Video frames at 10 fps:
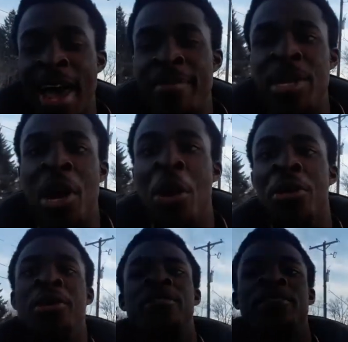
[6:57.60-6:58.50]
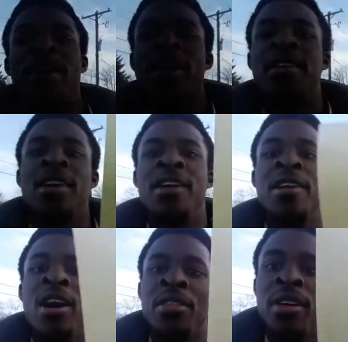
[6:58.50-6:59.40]
am the owner of yet
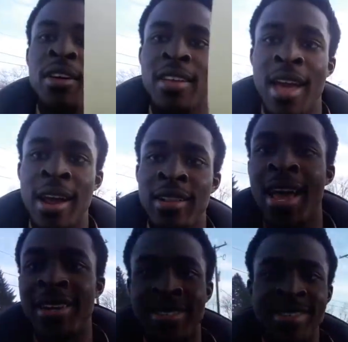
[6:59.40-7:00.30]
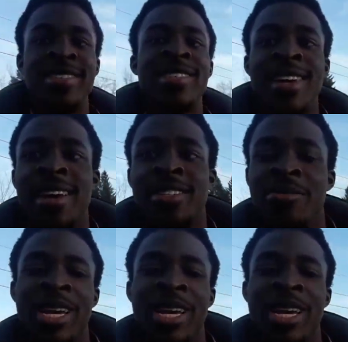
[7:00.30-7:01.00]
another Cadillac CTS,